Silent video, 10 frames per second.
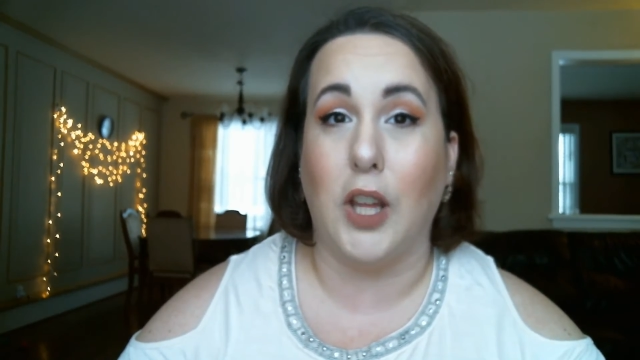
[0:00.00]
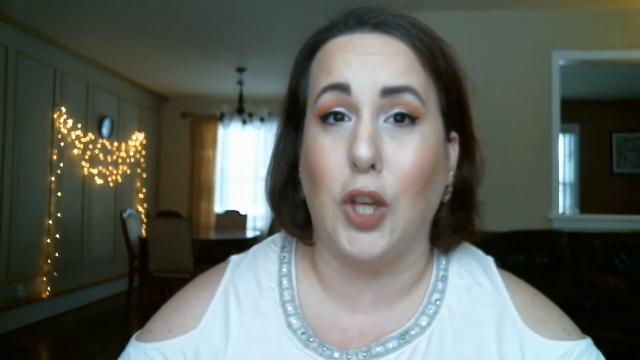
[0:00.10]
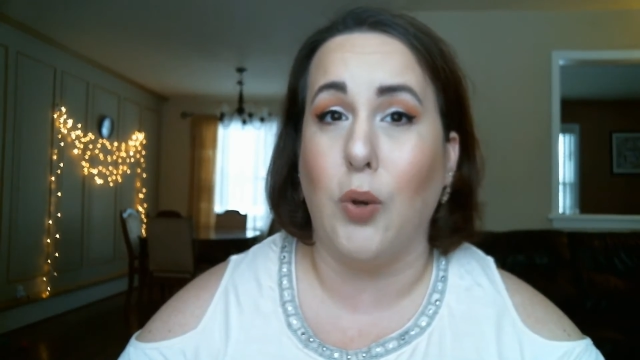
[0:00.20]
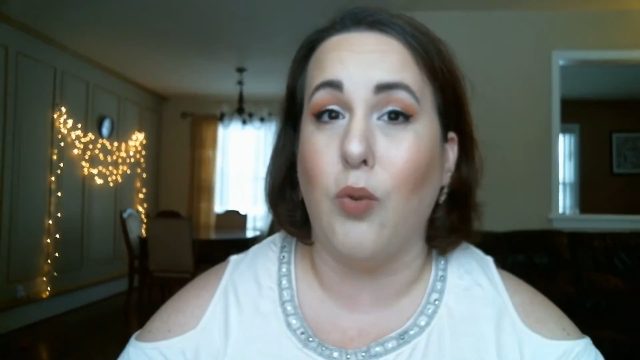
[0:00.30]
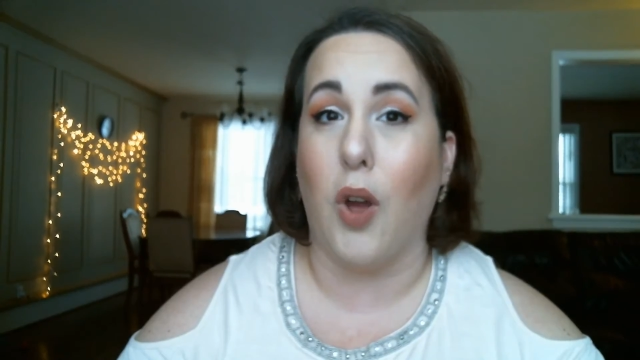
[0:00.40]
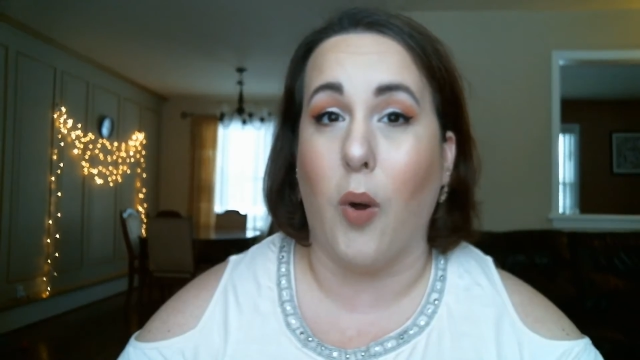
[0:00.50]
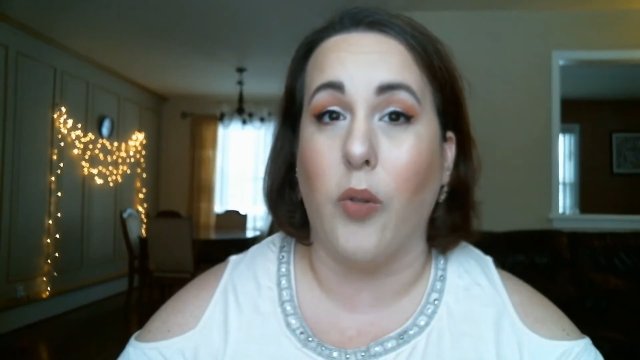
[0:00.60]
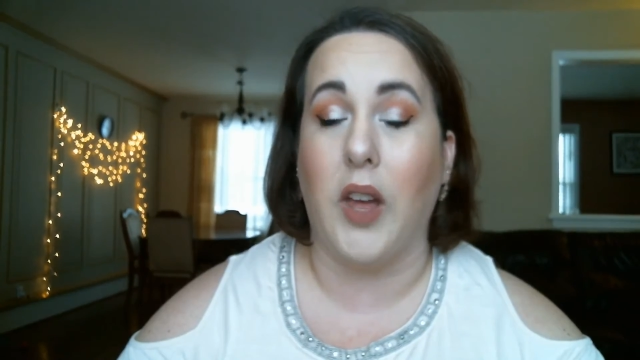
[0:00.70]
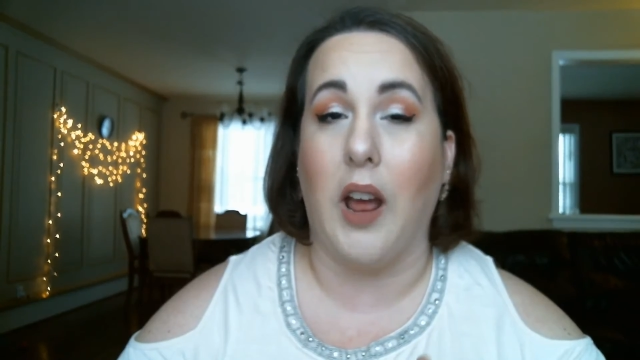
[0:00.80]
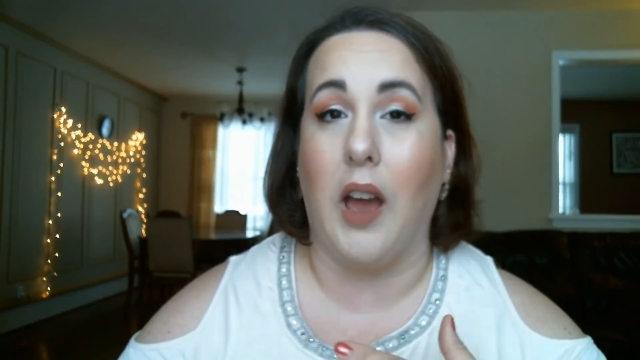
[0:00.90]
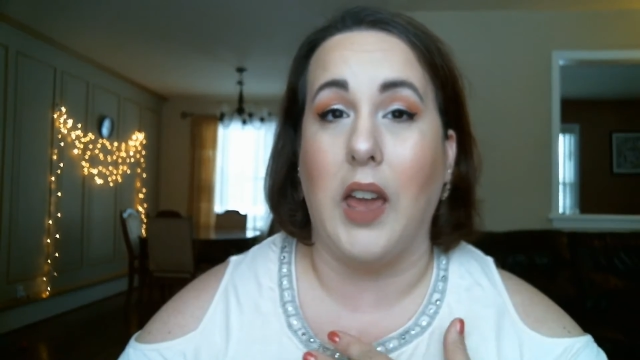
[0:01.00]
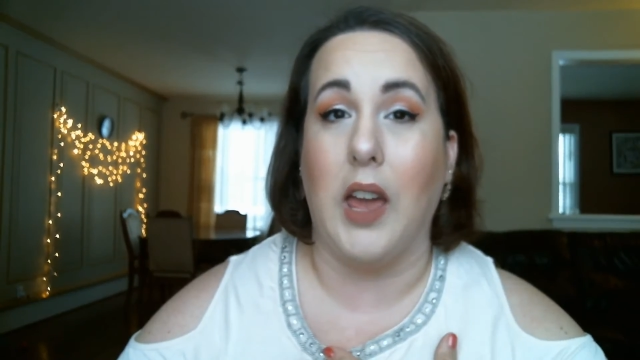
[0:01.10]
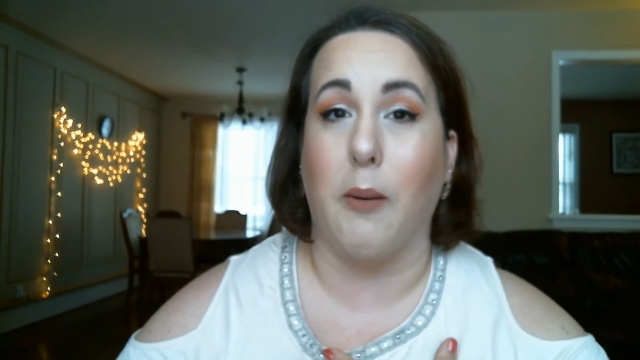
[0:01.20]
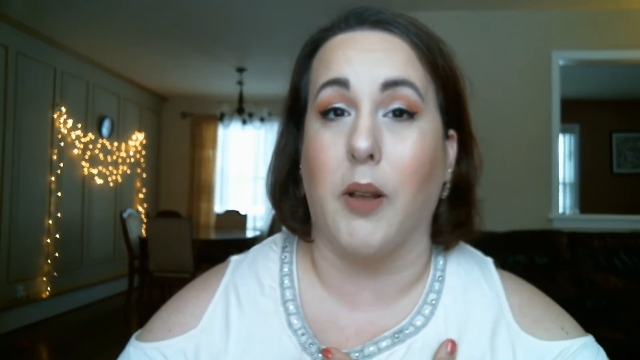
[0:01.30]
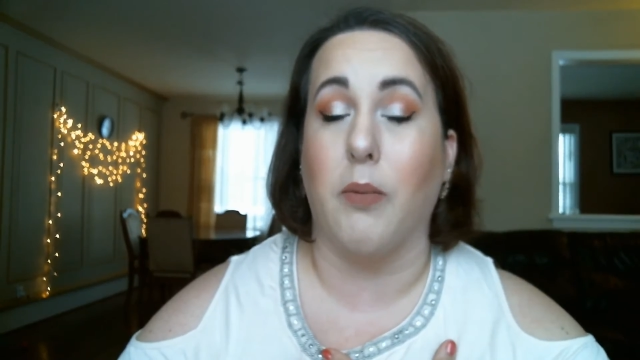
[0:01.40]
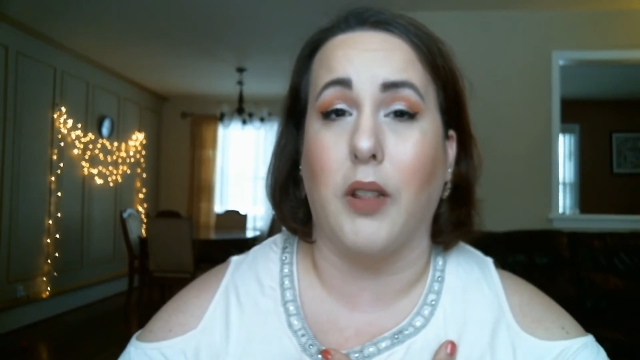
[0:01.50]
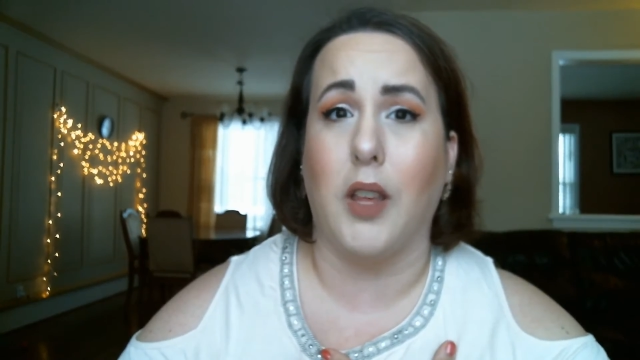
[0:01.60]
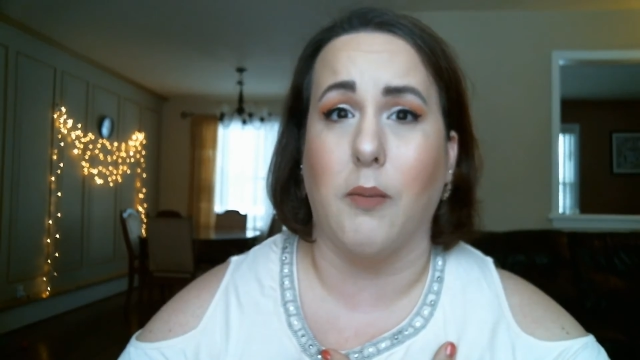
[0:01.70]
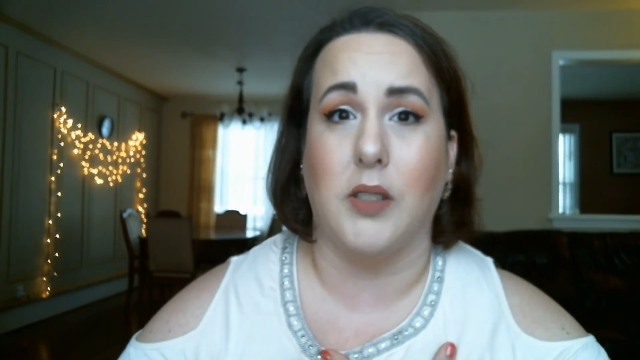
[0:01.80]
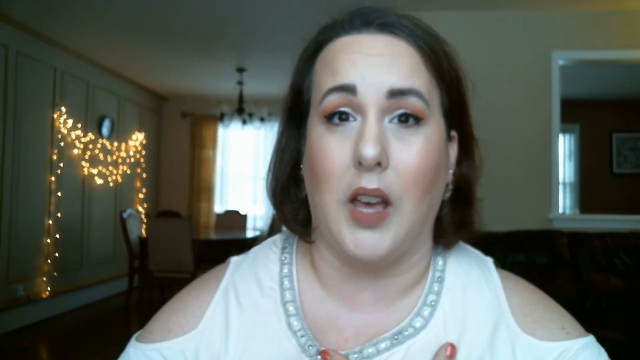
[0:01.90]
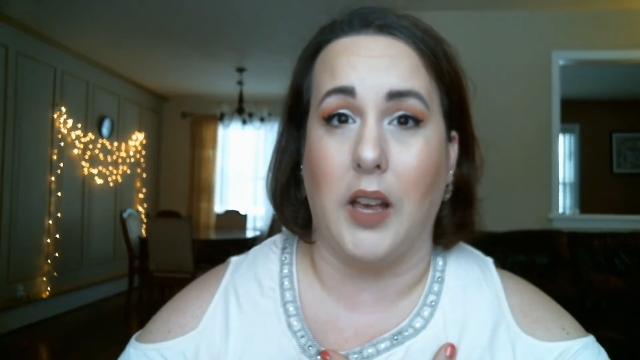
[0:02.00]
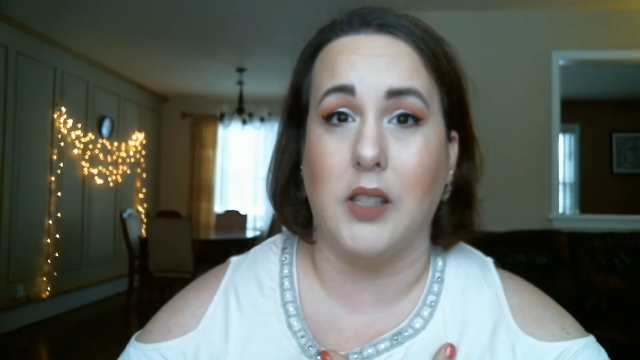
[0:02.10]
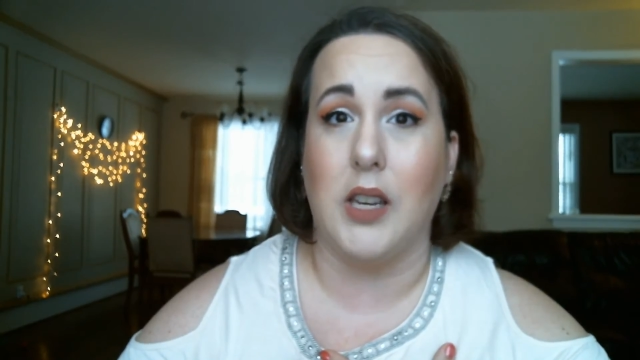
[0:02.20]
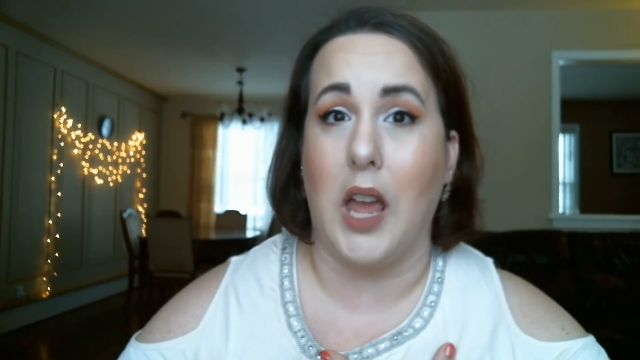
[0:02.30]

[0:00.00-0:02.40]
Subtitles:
you know that I am completely obsessed